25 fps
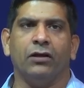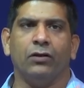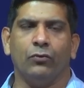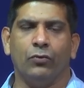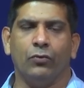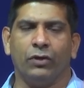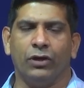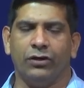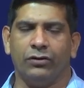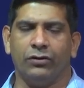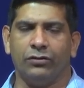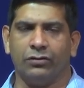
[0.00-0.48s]

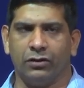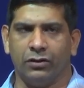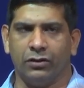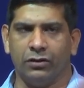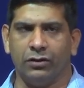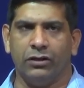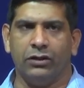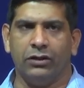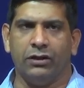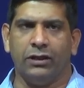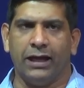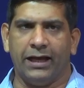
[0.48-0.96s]

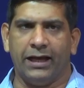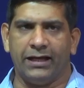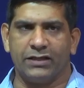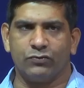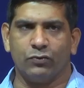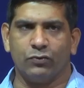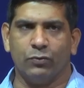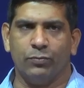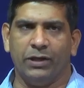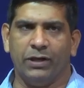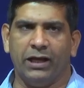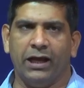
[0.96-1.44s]
where
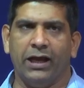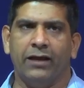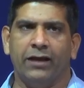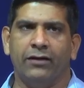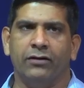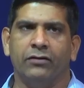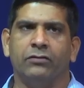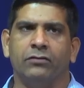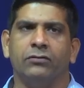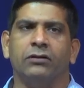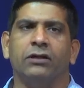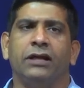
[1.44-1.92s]
ash will be
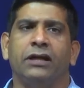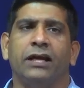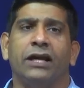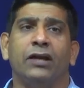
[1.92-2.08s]
handled.